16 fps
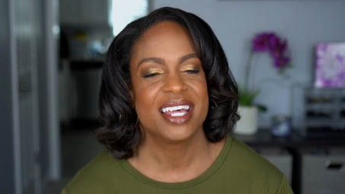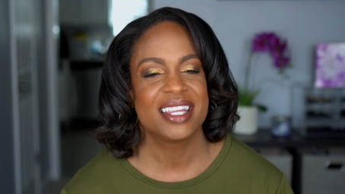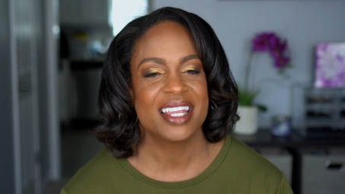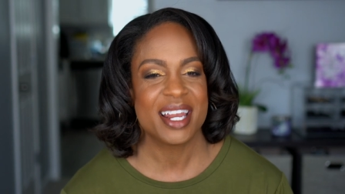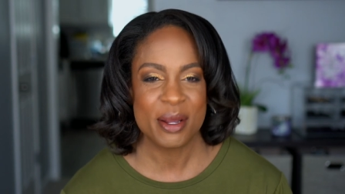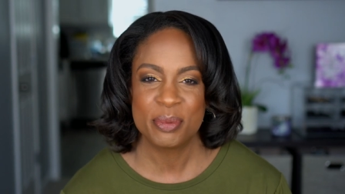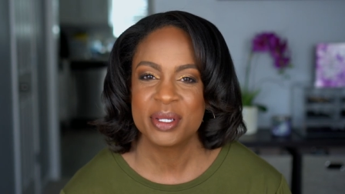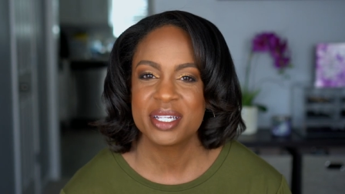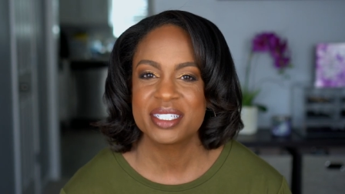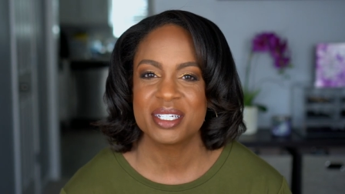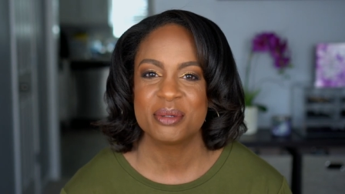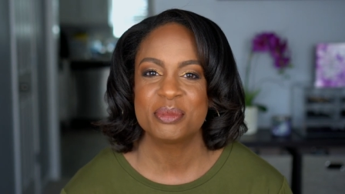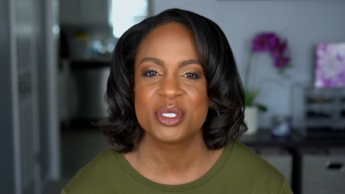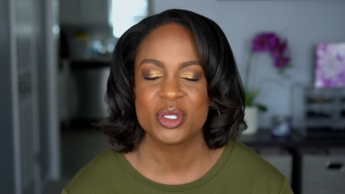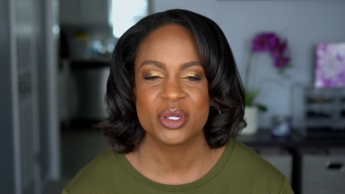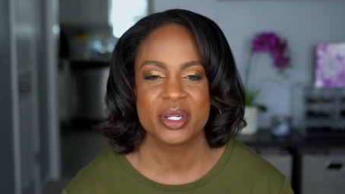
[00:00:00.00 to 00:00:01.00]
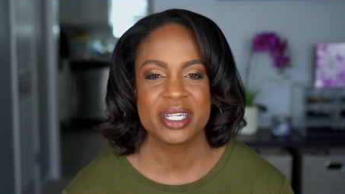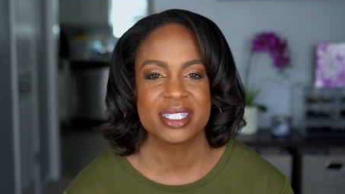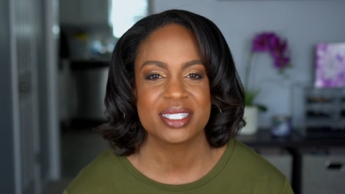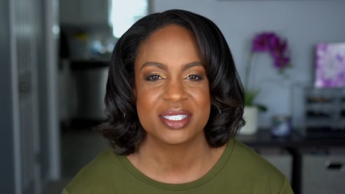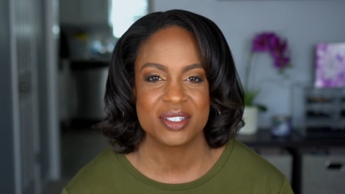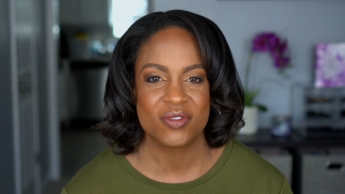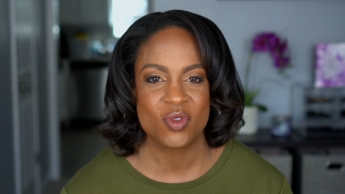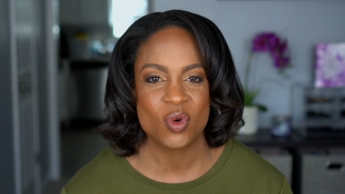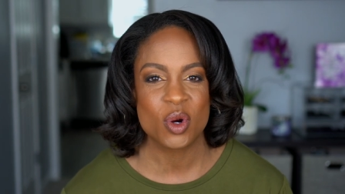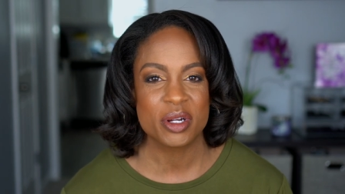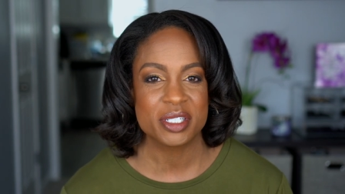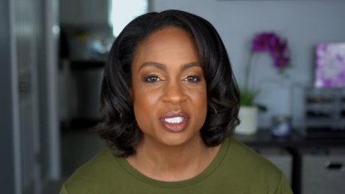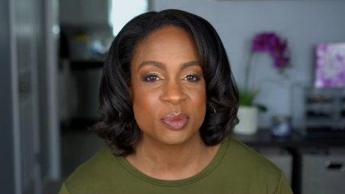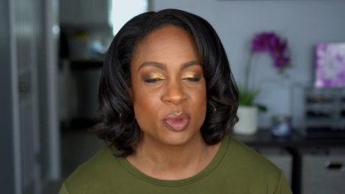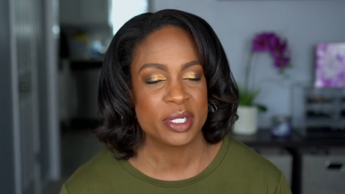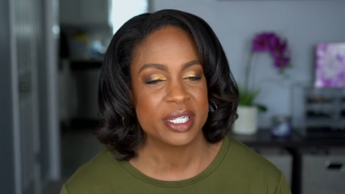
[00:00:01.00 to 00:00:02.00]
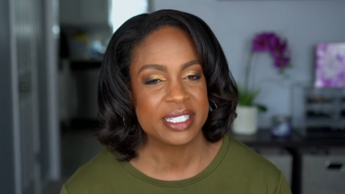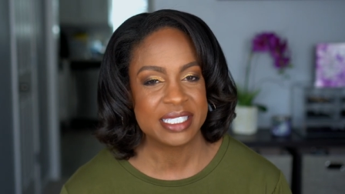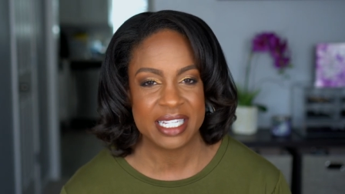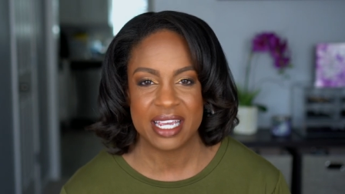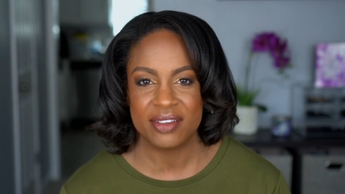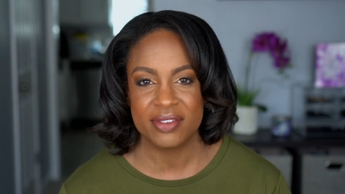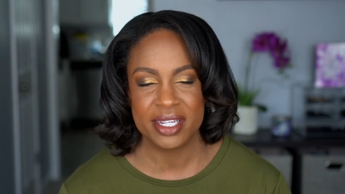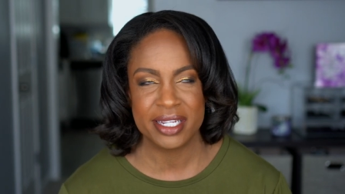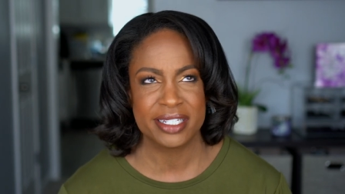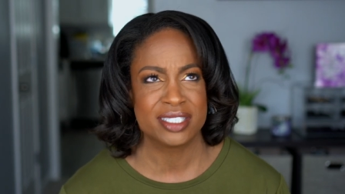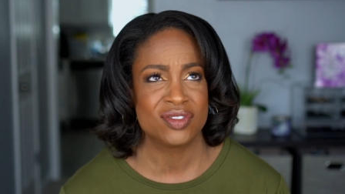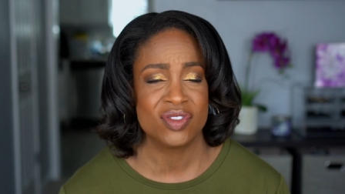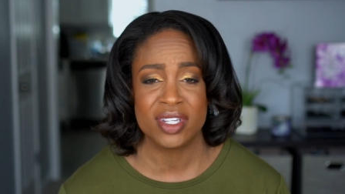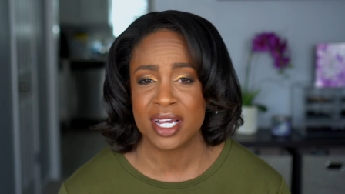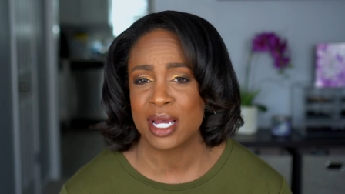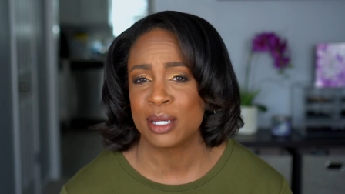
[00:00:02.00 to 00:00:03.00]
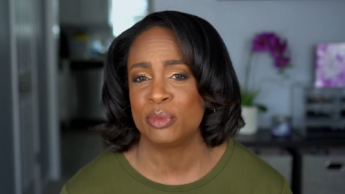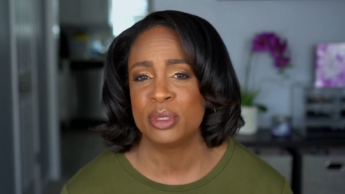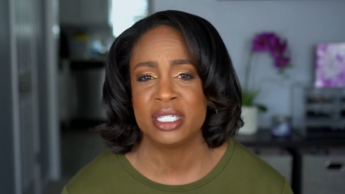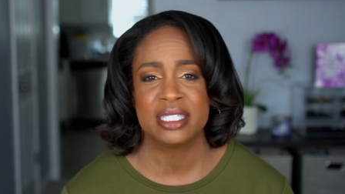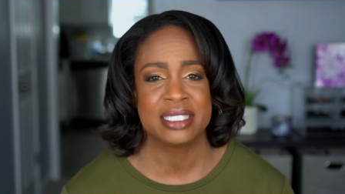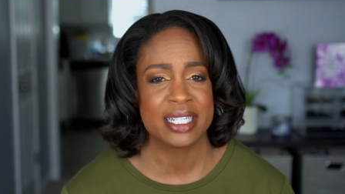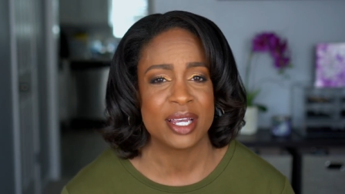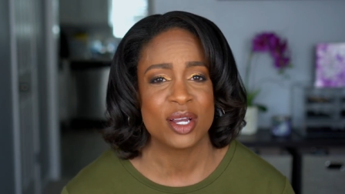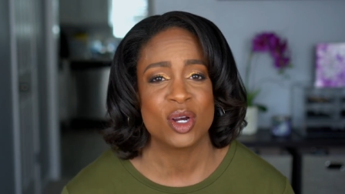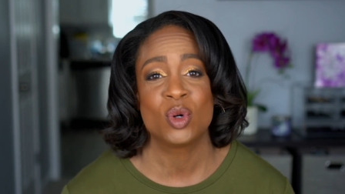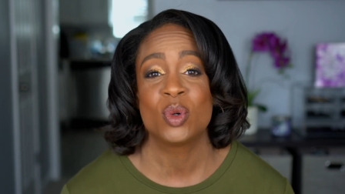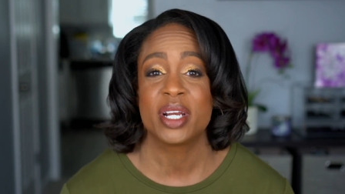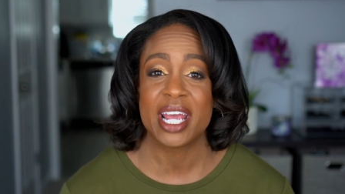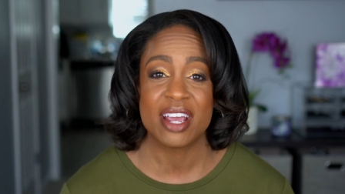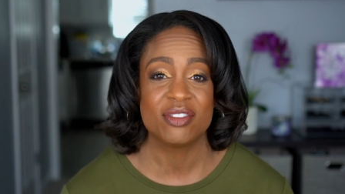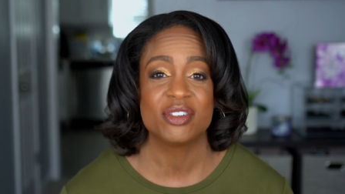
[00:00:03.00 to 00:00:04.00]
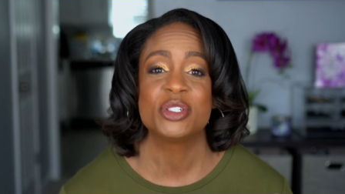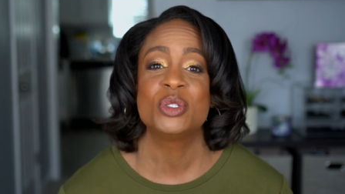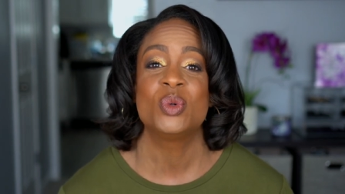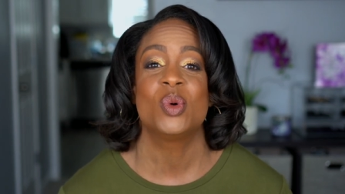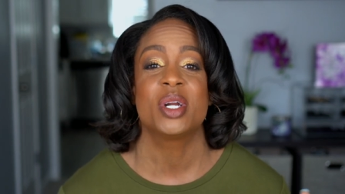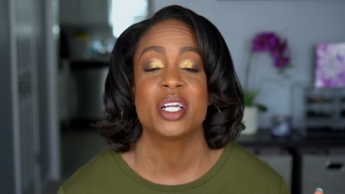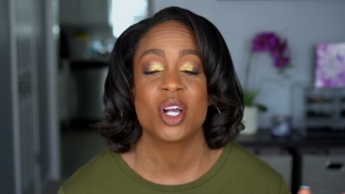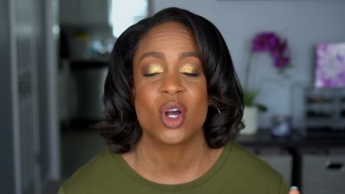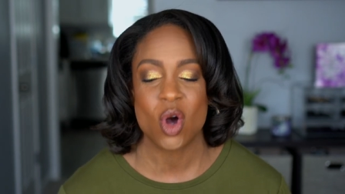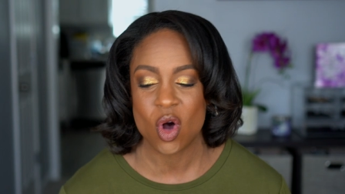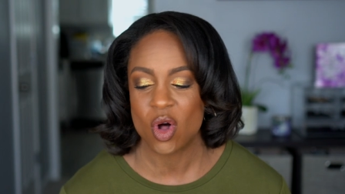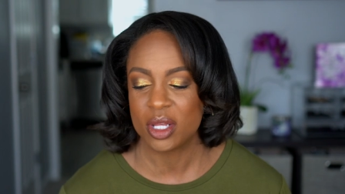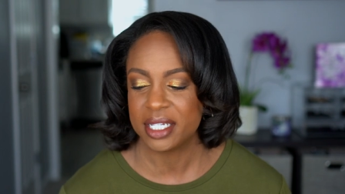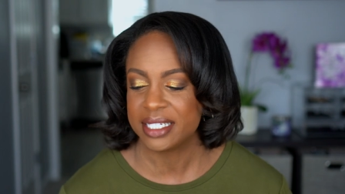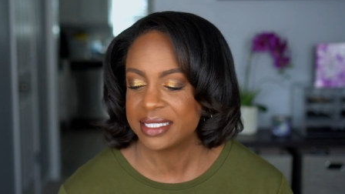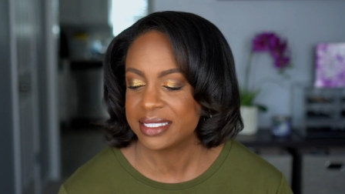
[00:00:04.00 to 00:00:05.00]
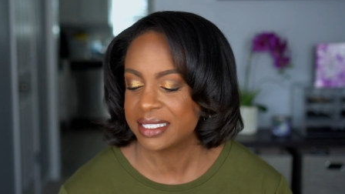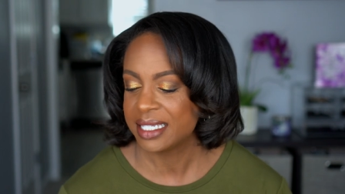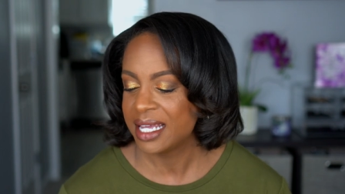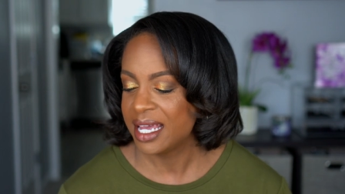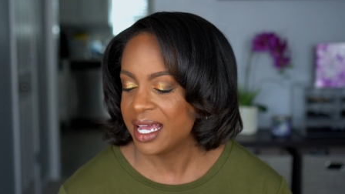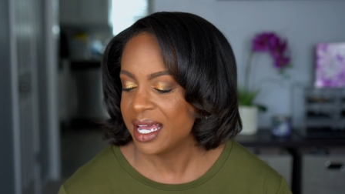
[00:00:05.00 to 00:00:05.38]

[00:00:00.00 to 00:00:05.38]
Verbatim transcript: that I picked up during the Sephora Spring Savings VIB sale, whatever you want to call it